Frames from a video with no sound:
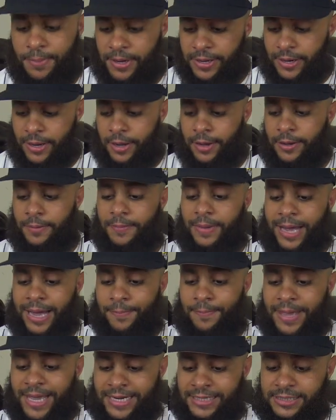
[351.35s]
But um,
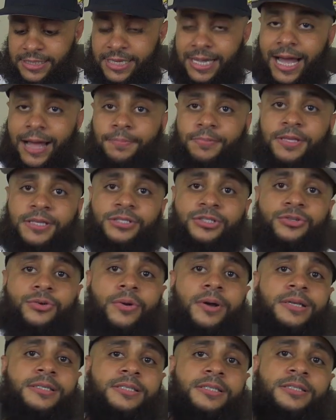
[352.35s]
I managed to cop these
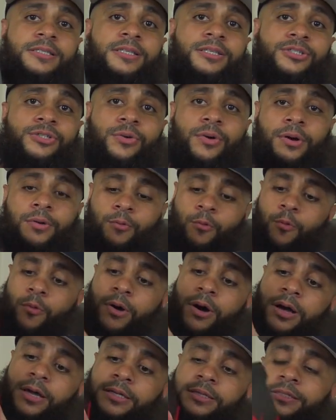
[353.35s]
joints, the Jordan
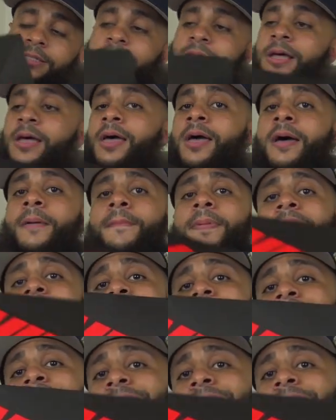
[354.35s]
1s, Bam,